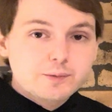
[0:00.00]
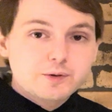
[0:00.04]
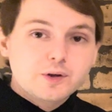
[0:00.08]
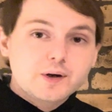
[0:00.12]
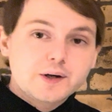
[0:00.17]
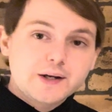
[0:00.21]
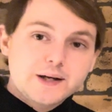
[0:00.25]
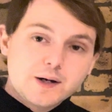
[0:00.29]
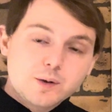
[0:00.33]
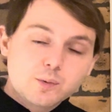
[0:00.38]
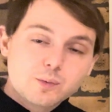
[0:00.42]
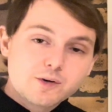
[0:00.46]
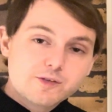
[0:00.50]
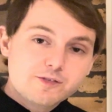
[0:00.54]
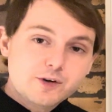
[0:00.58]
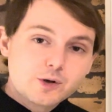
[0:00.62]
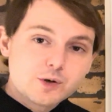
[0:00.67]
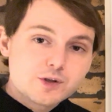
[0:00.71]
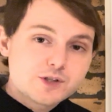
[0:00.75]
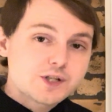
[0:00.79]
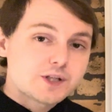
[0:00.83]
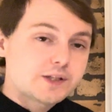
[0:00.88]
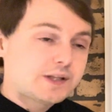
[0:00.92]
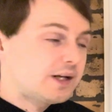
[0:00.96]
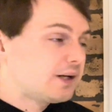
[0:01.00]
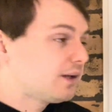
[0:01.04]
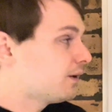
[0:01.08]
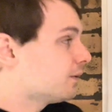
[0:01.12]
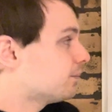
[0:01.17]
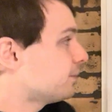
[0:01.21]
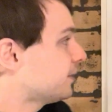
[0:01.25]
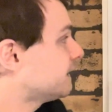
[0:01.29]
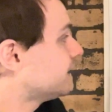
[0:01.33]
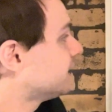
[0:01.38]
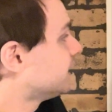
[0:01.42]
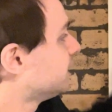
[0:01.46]
though, I kind of want to focus on that a little
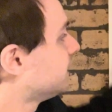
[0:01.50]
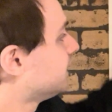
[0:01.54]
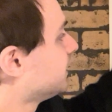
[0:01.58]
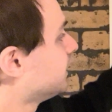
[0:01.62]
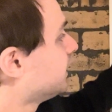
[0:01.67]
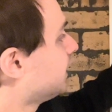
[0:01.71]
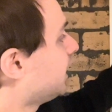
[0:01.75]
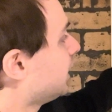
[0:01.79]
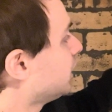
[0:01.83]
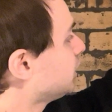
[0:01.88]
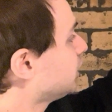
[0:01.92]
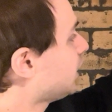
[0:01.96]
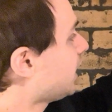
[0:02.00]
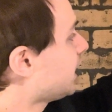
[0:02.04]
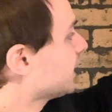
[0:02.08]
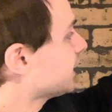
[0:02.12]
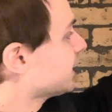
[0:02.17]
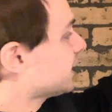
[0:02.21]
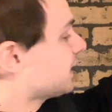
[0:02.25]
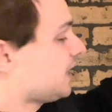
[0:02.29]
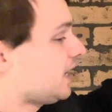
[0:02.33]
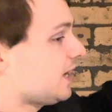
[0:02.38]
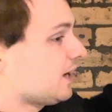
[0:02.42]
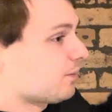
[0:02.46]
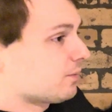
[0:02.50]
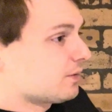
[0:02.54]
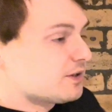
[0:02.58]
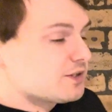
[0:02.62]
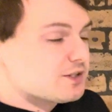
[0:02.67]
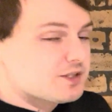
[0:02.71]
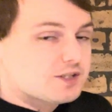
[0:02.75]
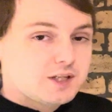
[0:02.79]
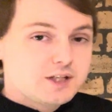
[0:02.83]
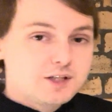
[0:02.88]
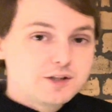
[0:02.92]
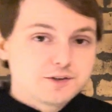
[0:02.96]
bit. A lot of cameras
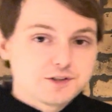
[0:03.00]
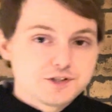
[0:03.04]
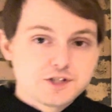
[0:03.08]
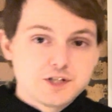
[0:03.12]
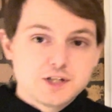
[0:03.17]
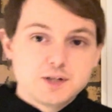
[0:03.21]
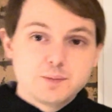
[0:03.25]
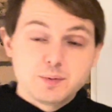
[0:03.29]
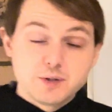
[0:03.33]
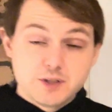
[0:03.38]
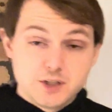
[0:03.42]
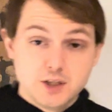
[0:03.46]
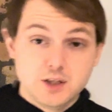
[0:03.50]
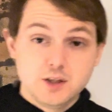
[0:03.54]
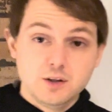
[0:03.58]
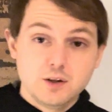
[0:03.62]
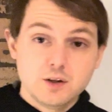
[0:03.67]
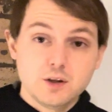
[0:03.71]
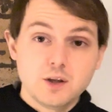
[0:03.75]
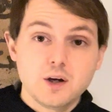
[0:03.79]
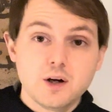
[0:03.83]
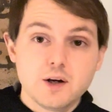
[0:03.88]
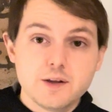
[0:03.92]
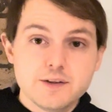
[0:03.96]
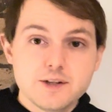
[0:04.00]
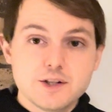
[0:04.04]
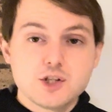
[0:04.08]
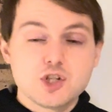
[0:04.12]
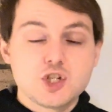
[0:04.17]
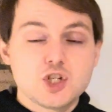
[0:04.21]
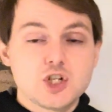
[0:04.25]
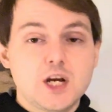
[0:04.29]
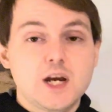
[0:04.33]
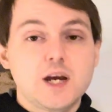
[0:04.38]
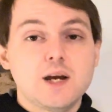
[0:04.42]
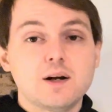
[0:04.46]
that you'll see, particularly on this
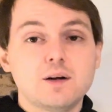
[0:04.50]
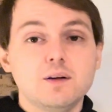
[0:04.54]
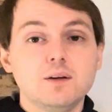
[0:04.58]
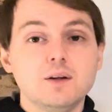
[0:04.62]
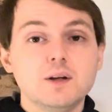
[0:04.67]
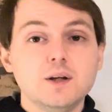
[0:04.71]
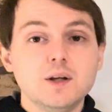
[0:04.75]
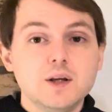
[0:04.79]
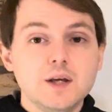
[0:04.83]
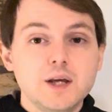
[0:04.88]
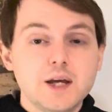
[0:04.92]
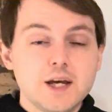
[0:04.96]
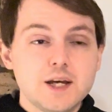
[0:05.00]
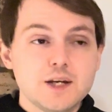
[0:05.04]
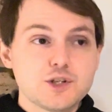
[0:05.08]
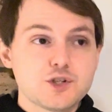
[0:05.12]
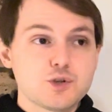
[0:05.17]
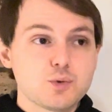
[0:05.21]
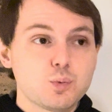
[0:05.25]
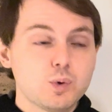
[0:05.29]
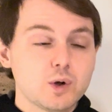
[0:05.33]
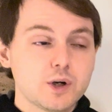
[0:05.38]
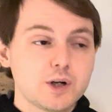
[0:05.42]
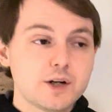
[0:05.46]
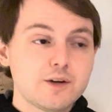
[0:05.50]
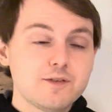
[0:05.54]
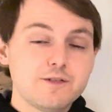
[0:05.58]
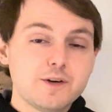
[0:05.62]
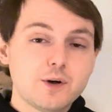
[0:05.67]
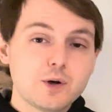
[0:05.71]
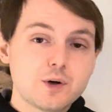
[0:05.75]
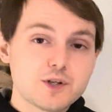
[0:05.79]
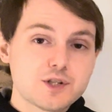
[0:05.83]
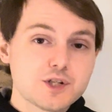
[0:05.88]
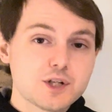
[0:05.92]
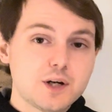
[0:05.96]
channel, is we're going to
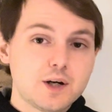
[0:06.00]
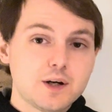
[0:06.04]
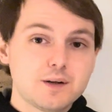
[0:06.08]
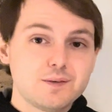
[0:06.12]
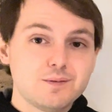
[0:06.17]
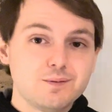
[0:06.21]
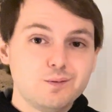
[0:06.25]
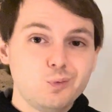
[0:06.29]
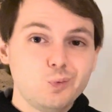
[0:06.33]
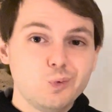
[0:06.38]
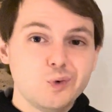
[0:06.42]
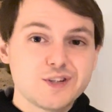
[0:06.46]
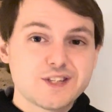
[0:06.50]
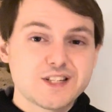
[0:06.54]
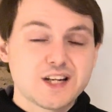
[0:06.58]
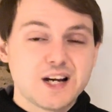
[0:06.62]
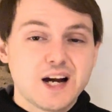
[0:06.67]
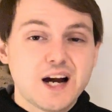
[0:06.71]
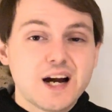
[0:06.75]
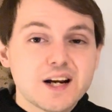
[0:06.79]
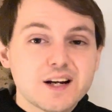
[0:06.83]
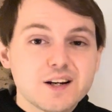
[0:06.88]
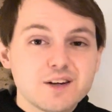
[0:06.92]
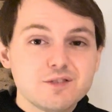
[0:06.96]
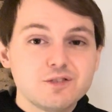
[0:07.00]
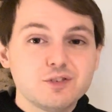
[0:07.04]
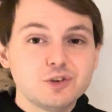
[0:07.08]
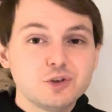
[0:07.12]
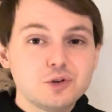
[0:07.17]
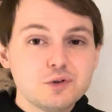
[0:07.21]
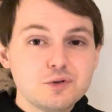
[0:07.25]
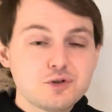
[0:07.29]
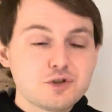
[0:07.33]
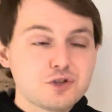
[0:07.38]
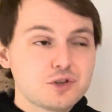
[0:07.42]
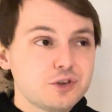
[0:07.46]
focus on what's kind of
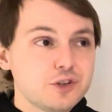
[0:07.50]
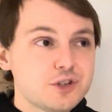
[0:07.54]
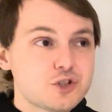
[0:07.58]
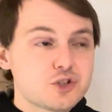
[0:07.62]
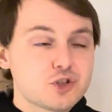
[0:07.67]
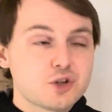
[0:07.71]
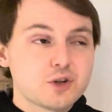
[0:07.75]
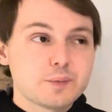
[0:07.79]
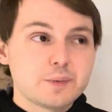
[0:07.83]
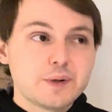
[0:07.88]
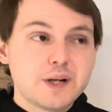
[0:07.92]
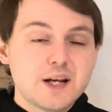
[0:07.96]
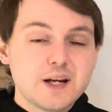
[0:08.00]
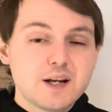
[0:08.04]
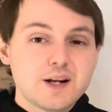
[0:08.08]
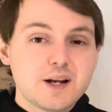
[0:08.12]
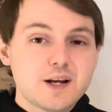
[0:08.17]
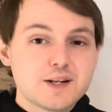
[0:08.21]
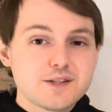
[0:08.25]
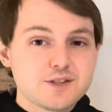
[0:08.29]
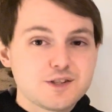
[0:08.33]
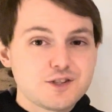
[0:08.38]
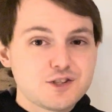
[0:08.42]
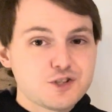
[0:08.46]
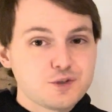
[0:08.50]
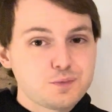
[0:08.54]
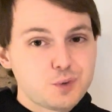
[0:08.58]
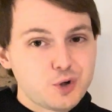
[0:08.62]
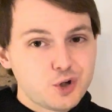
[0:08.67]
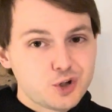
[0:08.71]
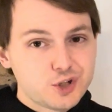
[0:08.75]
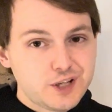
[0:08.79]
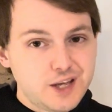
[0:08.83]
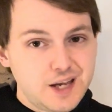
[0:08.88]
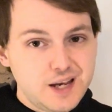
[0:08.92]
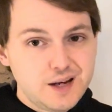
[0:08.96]
loosely terminated as a
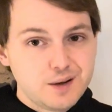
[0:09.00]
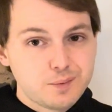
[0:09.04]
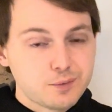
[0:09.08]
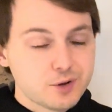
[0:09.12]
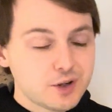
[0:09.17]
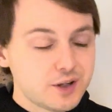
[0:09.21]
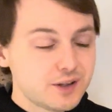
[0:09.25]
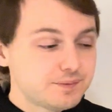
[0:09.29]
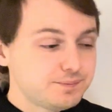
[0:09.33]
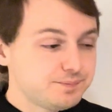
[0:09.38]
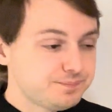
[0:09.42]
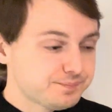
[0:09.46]
smart camera.